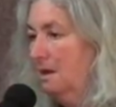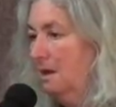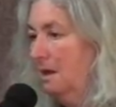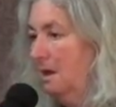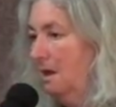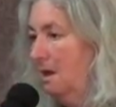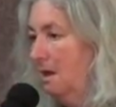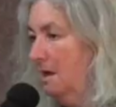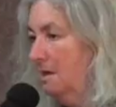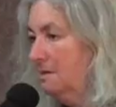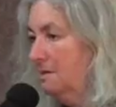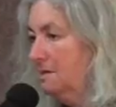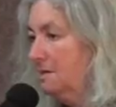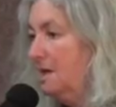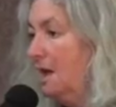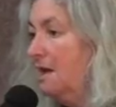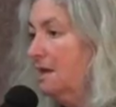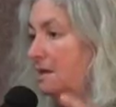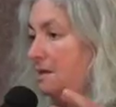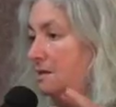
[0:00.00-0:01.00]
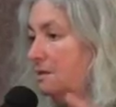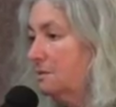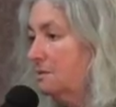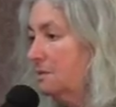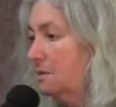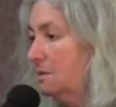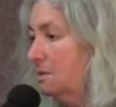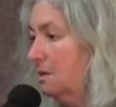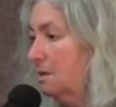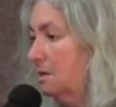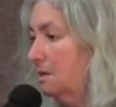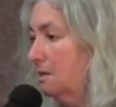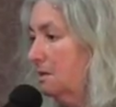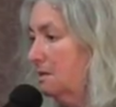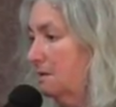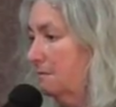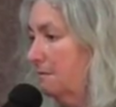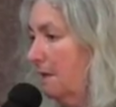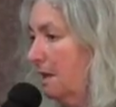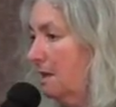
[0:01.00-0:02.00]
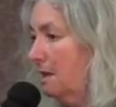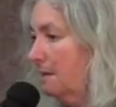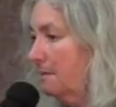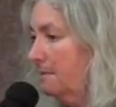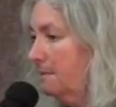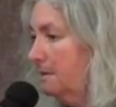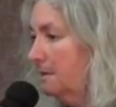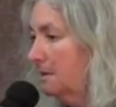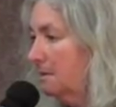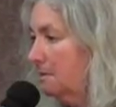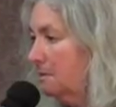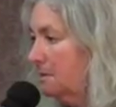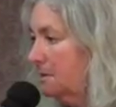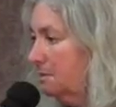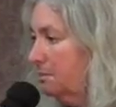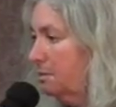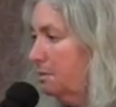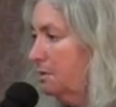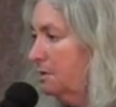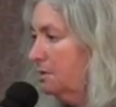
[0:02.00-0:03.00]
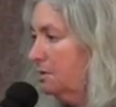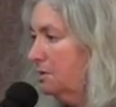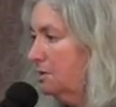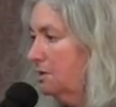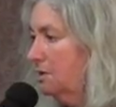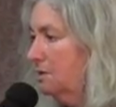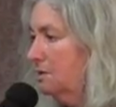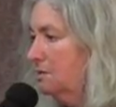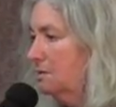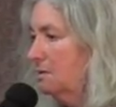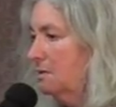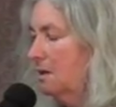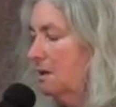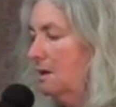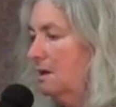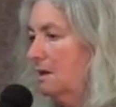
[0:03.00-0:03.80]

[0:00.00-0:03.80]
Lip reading: Science was starting to develop, and there was push to